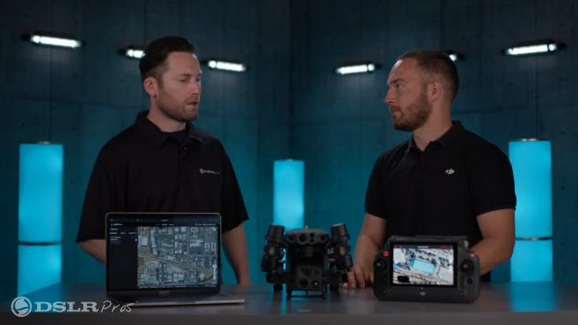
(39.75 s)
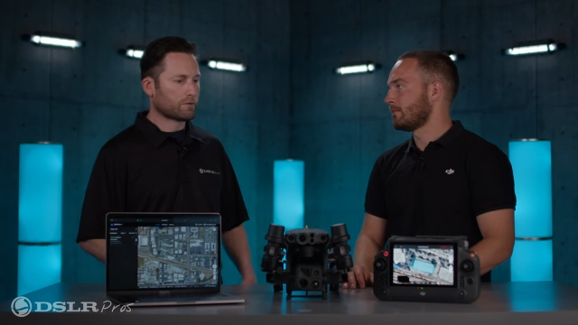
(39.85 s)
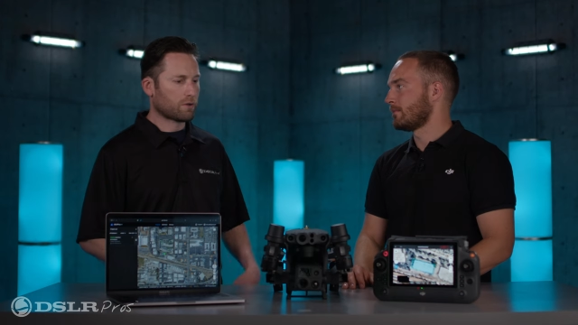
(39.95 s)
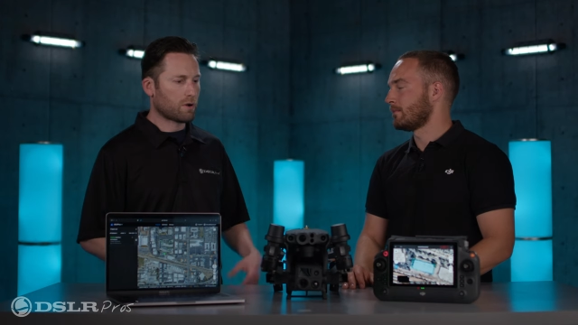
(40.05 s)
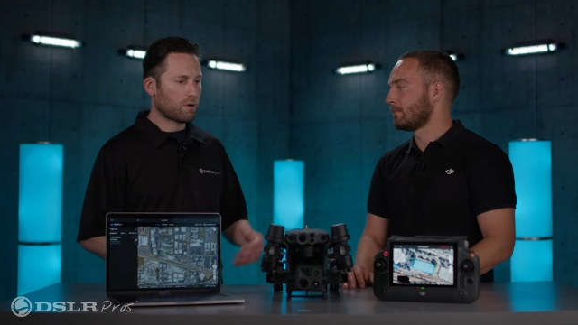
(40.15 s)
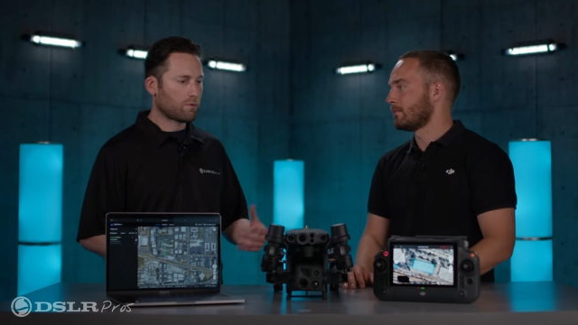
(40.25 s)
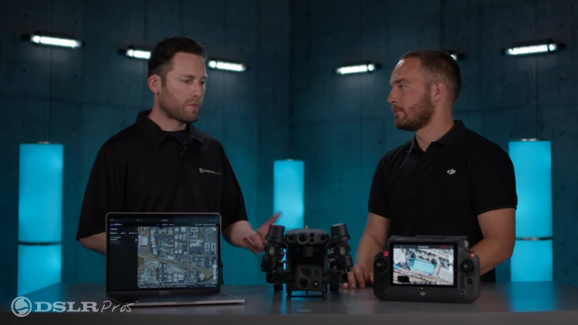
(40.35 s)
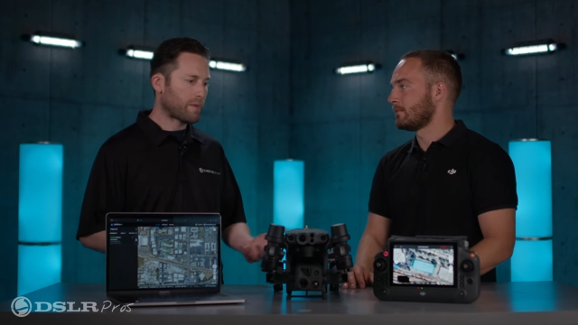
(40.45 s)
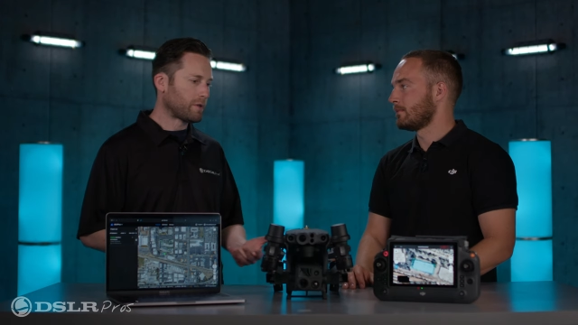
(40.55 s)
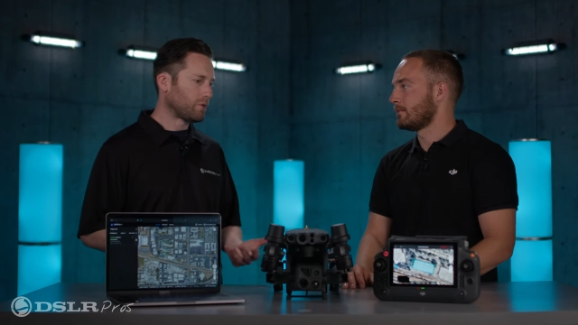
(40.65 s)
Speaker 1: So
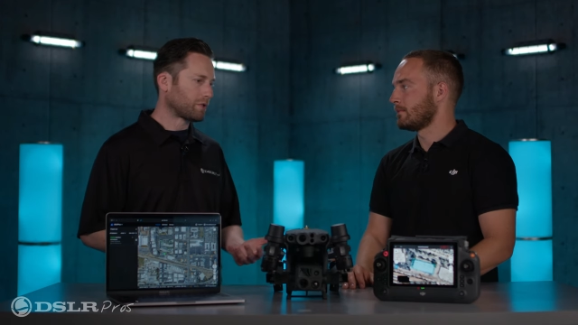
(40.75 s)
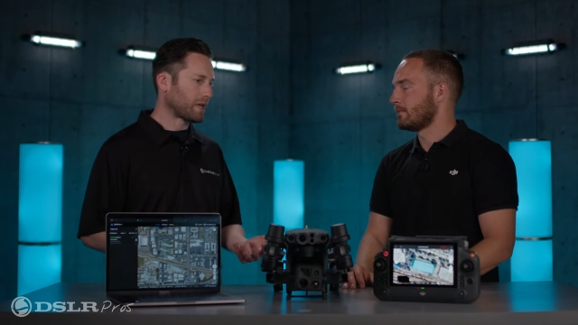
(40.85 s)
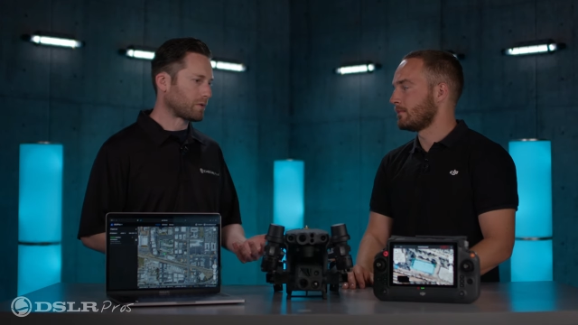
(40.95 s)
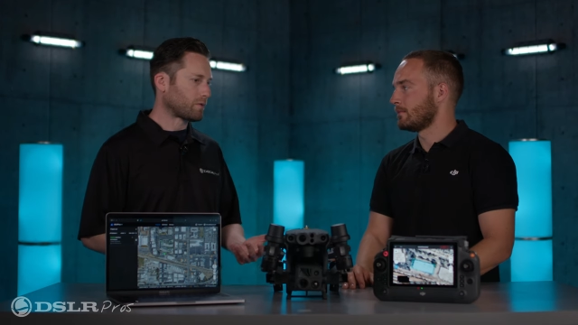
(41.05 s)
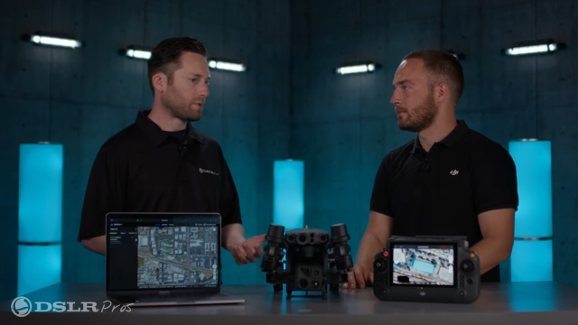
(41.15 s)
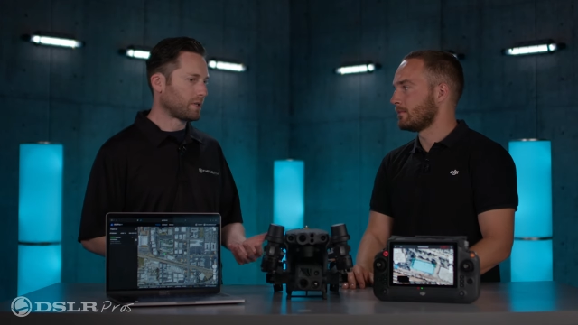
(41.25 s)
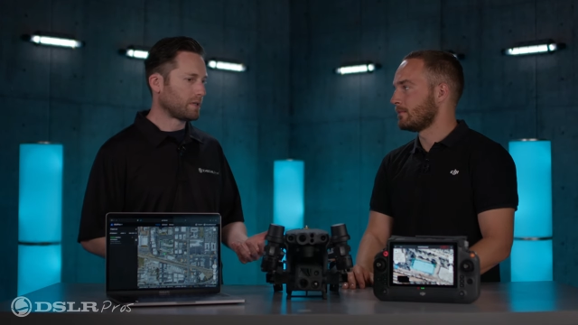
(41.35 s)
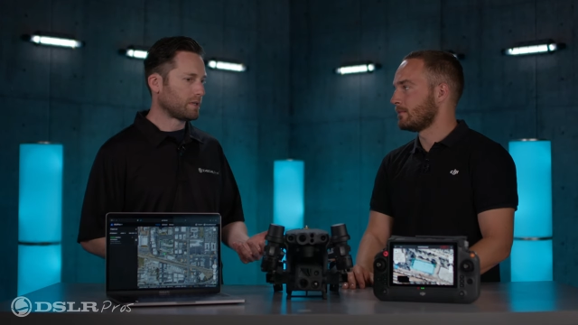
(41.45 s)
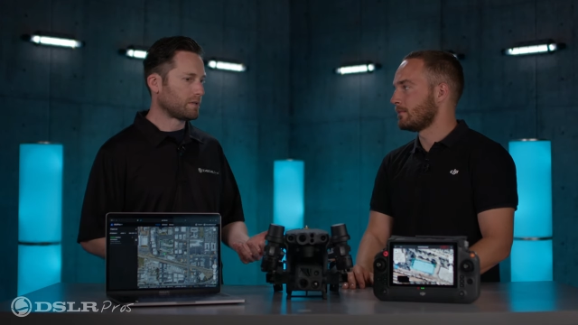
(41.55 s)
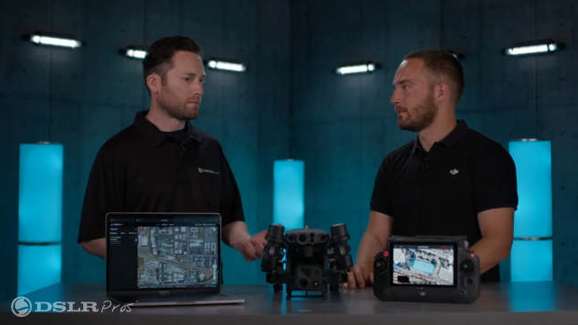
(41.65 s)
maybe use case would
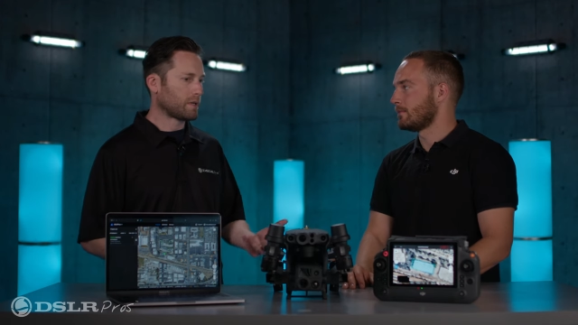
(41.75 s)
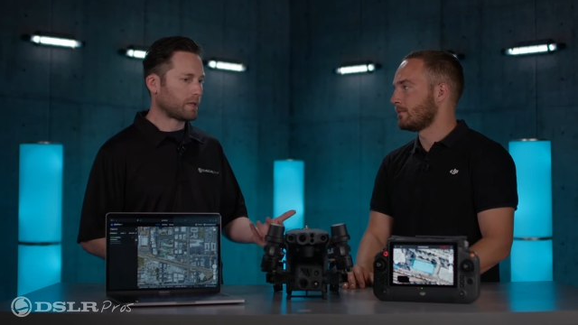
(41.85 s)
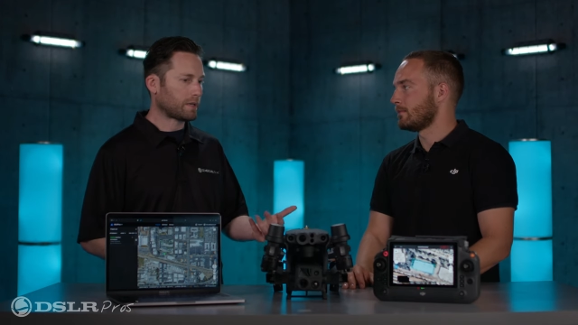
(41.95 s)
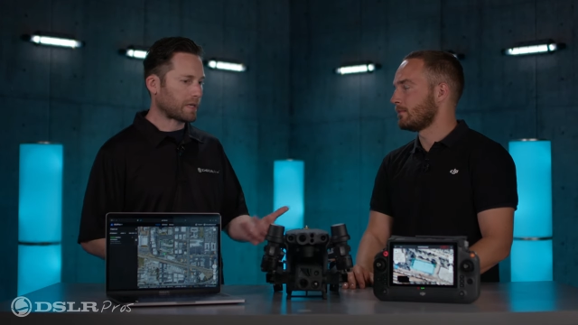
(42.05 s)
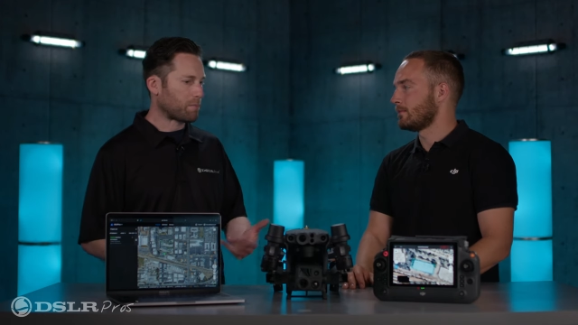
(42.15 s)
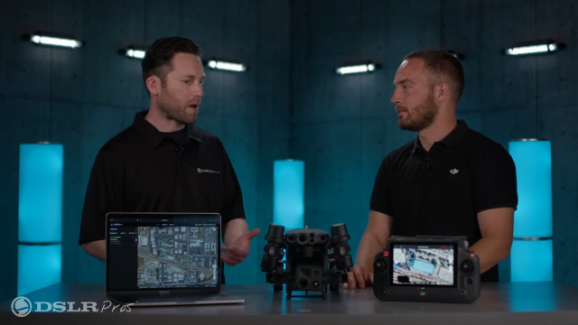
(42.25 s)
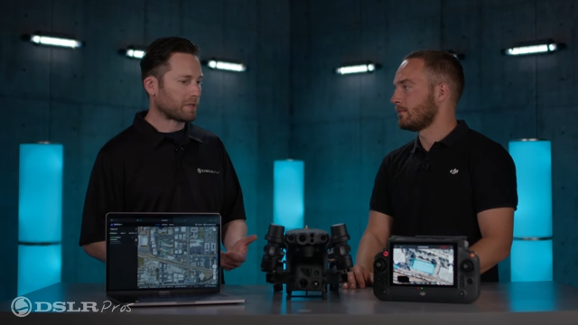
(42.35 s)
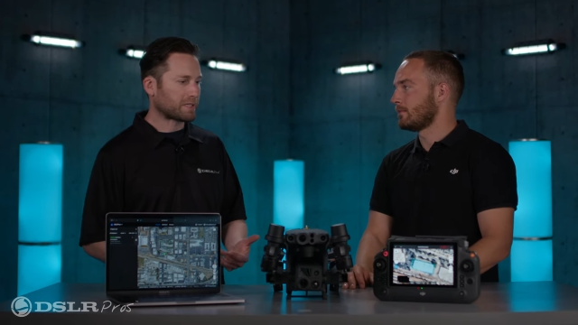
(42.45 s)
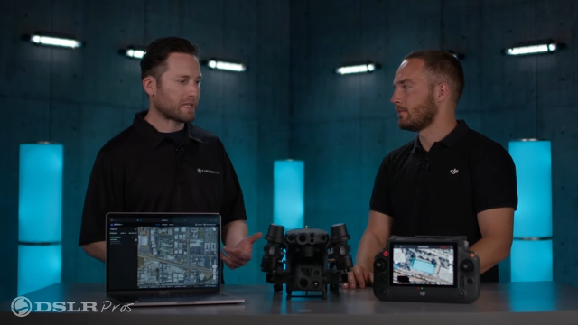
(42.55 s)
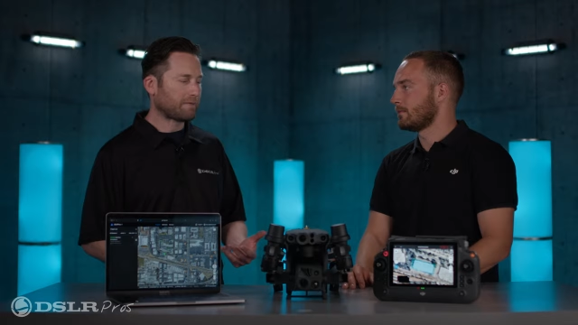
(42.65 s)
be uh, like a
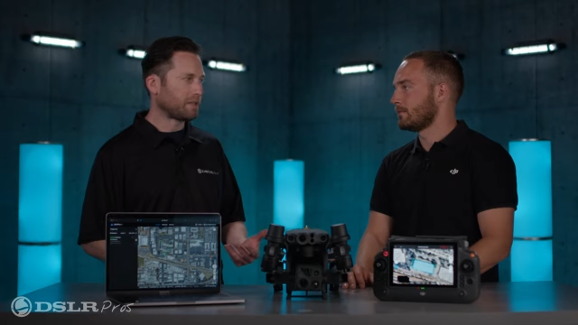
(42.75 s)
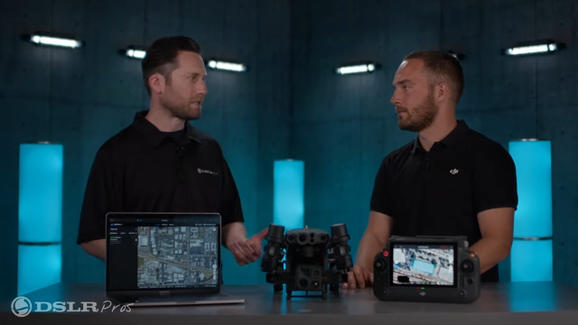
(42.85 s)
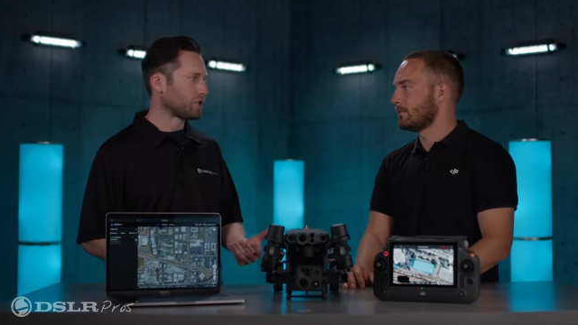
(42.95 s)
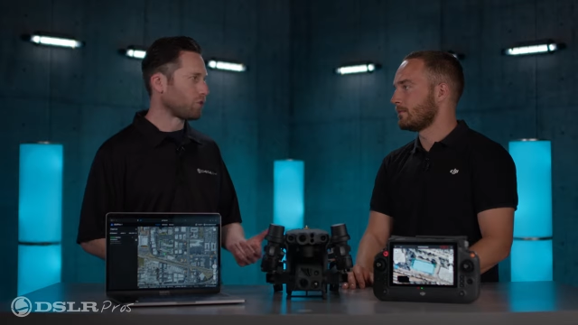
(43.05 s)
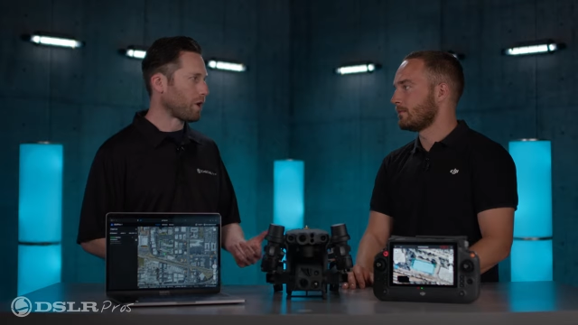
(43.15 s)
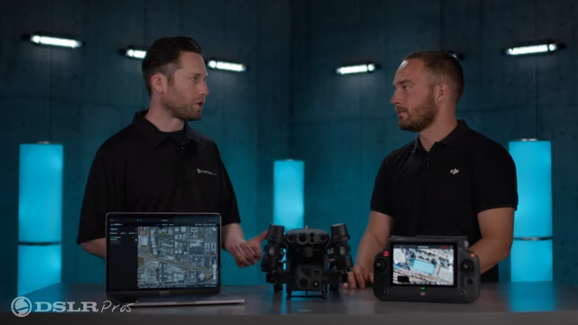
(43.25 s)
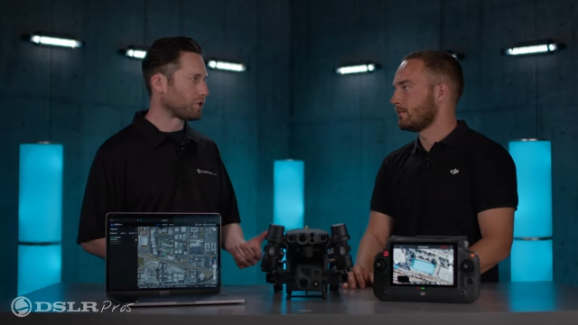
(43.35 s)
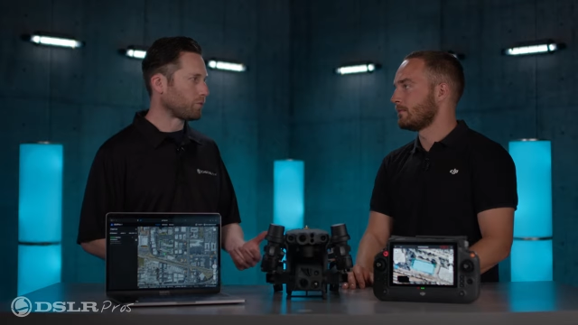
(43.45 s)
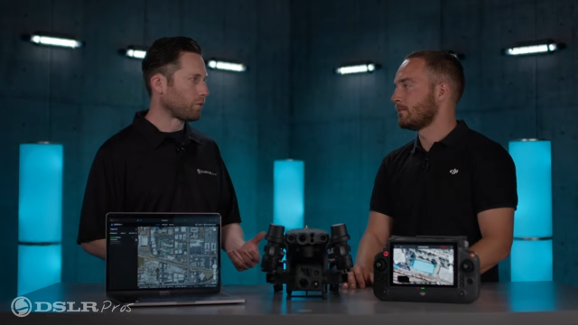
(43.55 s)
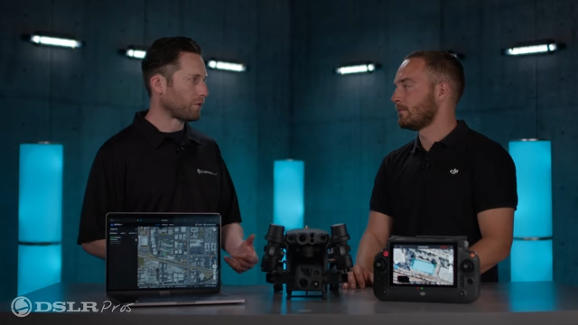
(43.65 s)
public safety
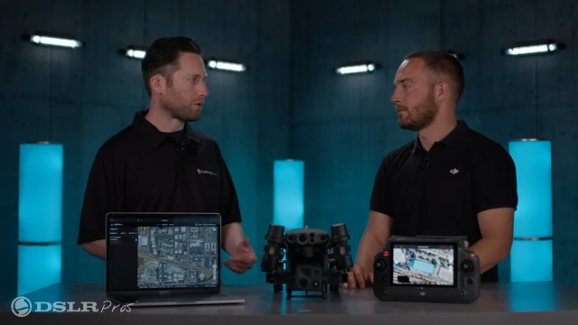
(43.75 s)
situation where